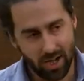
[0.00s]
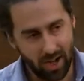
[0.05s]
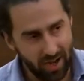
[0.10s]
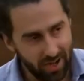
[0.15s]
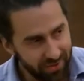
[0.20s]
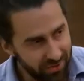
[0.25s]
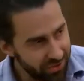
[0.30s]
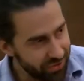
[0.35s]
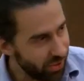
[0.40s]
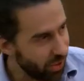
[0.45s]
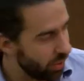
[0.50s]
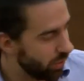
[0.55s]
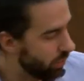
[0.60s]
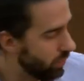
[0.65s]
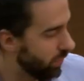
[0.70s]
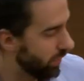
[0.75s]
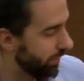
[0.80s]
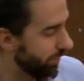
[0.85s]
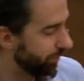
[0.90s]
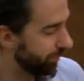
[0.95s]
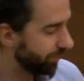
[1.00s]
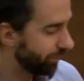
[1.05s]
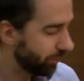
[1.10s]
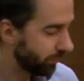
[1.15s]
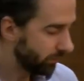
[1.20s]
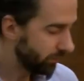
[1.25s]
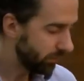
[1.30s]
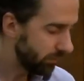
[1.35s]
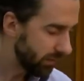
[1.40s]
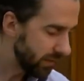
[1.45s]
And so
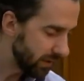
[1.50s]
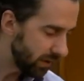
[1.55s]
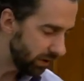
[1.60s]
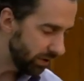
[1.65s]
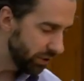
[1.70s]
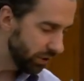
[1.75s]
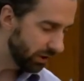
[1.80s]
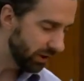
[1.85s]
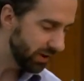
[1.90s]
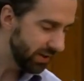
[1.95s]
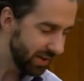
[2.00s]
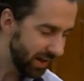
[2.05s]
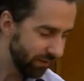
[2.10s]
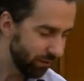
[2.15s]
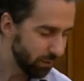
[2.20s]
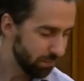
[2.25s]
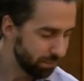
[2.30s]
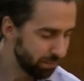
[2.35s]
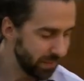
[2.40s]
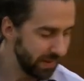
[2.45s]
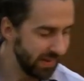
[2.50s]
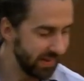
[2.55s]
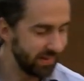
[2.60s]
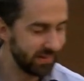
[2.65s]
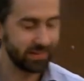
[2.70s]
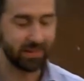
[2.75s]
you can never be